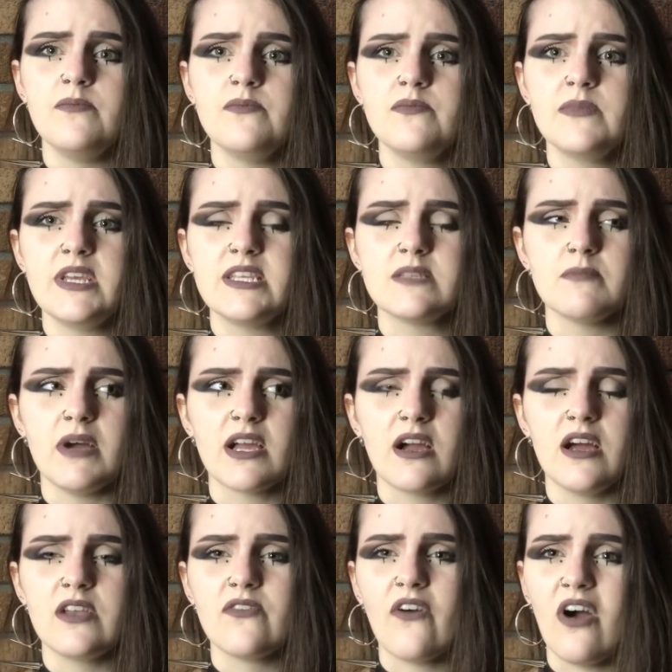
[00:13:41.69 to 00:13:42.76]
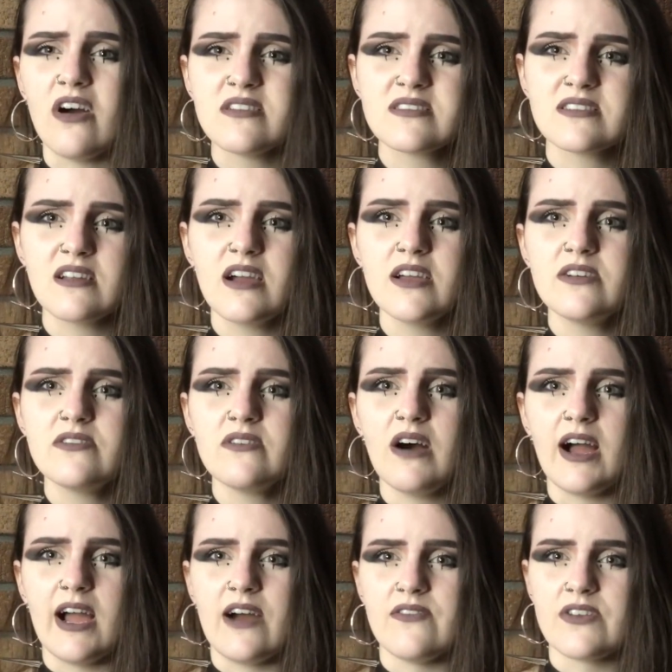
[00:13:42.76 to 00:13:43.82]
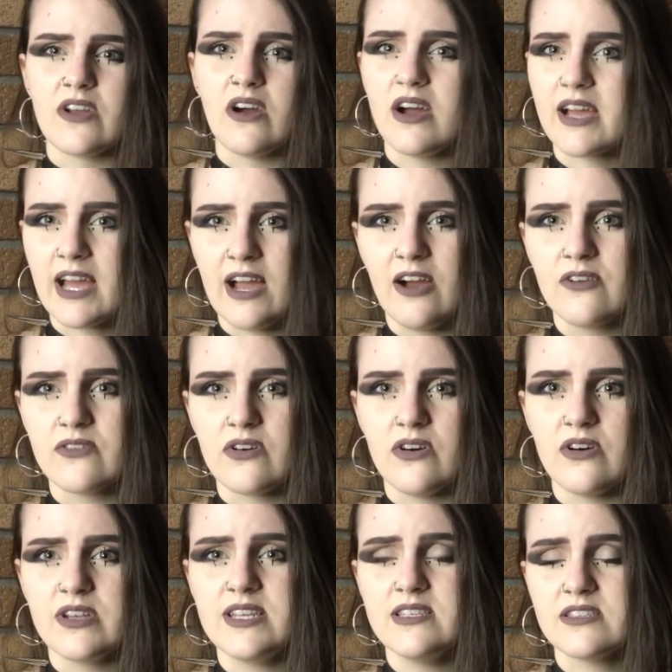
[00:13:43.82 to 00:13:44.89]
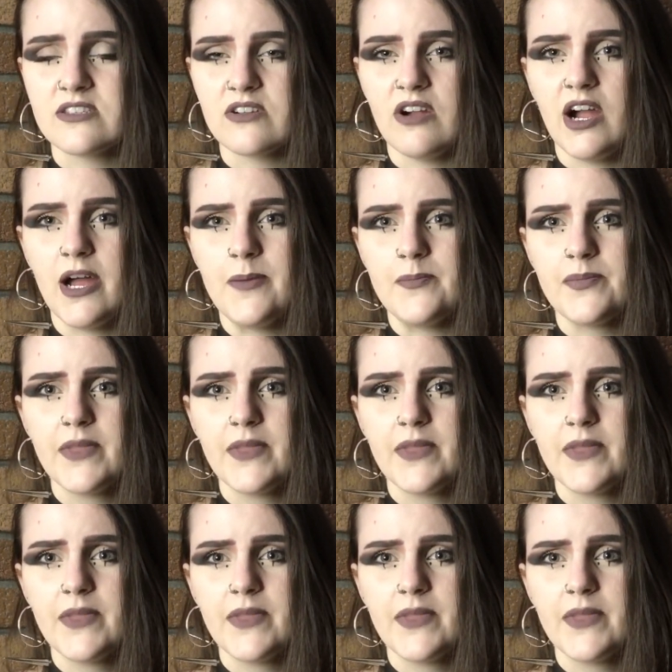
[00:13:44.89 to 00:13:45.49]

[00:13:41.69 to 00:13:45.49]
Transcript: It's my kind of art style. I have an art account on Instagram,